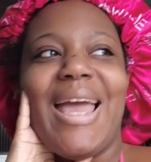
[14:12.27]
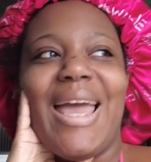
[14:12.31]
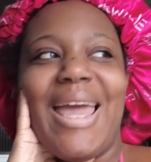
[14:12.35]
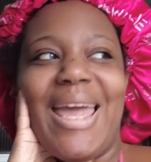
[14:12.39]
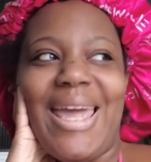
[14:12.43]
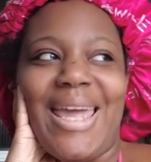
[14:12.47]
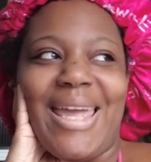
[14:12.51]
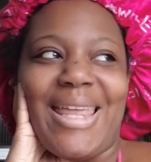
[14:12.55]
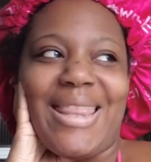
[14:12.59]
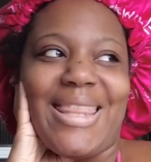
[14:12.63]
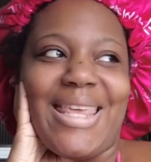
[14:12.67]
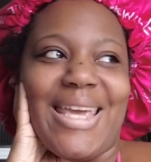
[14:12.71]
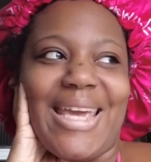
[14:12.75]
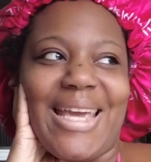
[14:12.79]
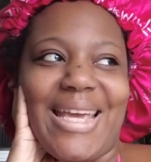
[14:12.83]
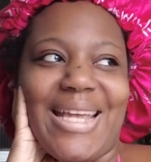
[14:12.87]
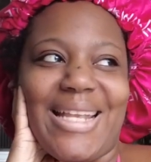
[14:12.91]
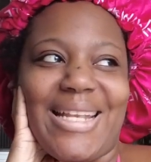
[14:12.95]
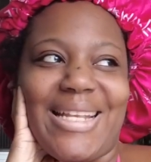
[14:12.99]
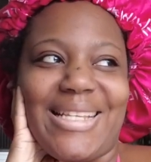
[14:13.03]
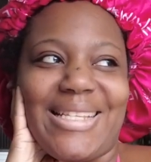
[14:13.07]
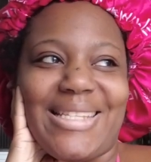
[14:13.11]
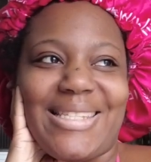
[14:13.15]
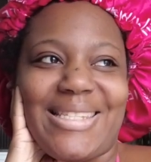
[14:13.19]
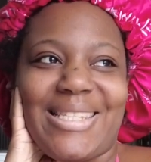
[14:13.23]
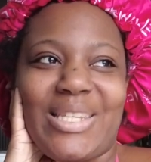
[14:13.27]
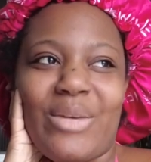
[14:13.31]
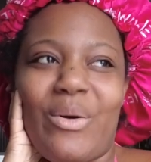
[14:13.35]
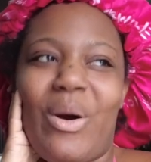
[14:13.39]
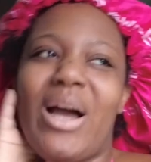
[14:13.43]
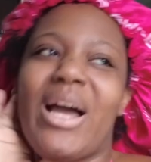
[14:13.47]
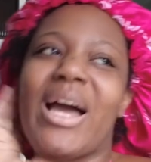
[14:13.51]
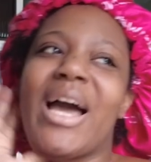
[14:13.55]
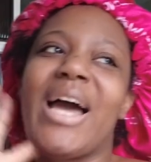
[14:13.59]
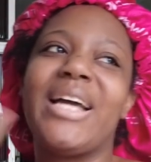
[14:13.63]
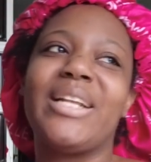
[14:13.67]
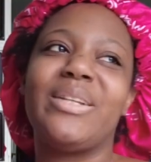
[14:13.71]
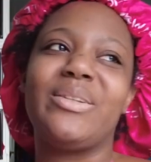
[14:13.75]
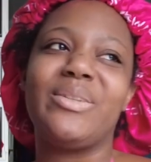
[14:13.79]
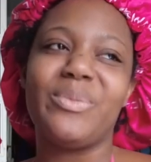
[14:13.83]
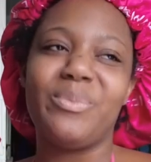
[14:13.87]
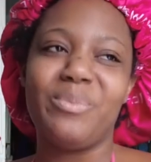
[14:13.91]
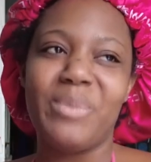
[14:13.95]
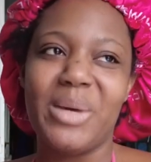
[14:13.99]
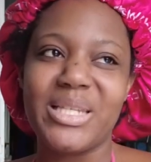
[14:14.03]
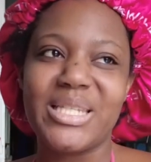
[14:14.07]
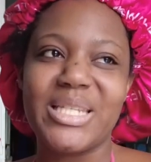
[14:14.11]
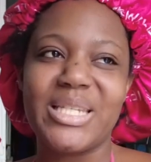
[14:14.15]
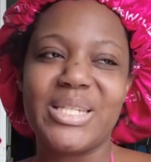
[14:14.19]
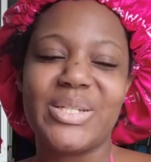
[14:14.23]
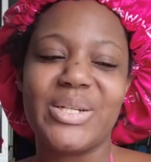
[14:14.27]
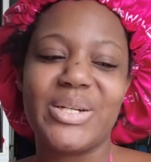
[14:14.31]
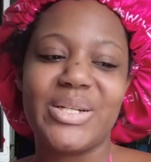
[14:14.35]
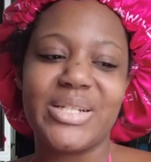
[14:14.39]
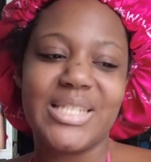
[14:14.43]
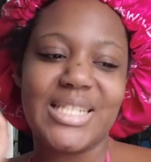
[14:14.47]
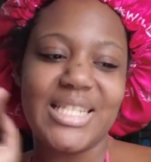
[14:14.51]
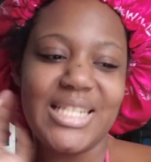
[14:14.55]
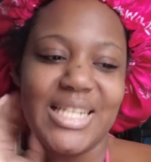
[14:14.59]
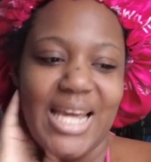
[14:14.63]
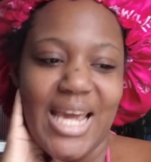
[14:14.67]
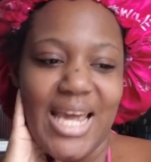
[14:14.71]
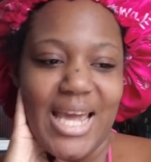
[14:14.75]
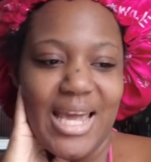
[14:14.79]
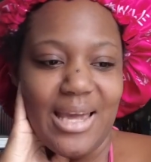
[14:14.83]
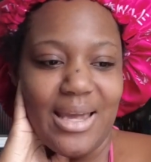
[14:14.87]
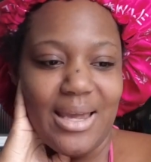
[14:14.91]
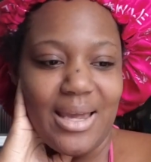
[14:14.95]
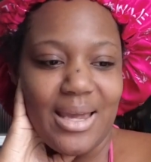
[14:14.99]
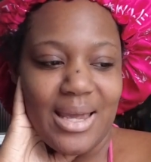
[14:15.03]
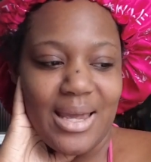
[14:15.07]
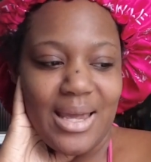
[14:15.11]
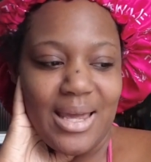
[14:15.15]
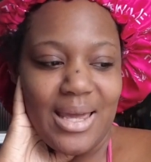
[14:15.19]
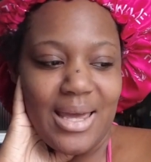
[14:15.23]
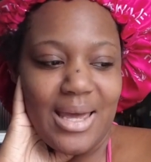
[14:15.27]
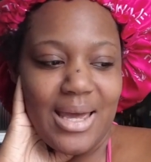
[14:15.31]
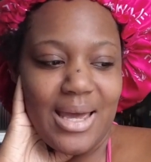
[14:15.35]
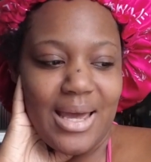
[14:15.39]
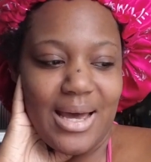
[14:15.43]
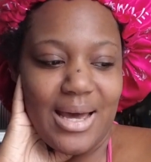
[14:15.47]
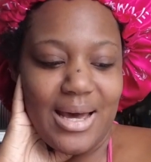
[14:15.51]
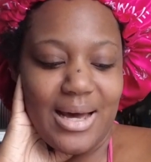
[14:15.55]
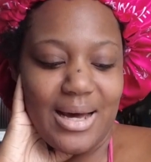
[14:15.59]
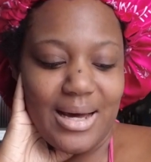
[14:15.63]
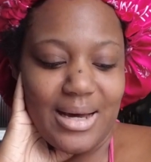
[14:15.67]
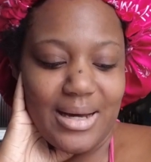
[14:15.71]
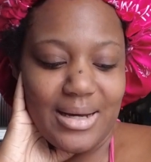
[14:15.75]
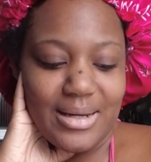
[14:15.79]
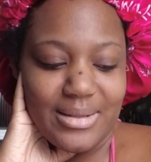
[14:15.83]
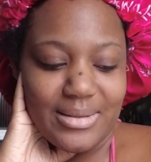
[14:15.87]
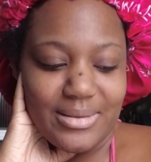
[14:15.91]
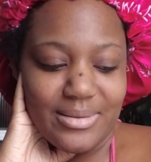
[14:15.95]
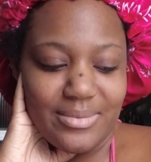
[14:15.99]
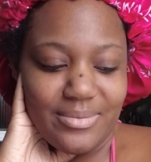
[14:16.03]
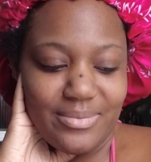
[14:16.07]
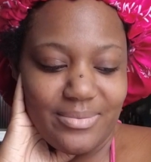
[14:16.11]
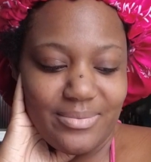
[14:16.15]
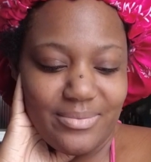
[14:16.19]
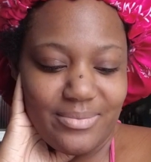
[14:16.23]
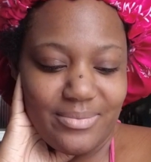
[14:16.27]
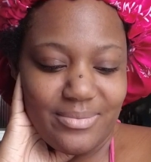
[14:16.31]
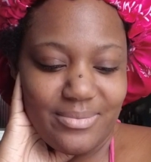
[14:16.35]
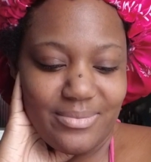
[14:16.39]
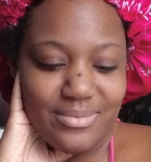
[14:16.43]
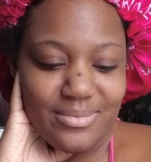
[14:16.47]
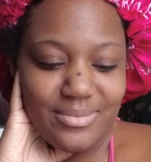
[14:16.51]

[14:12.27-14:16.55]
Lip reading: And then, so I had messaged her today, and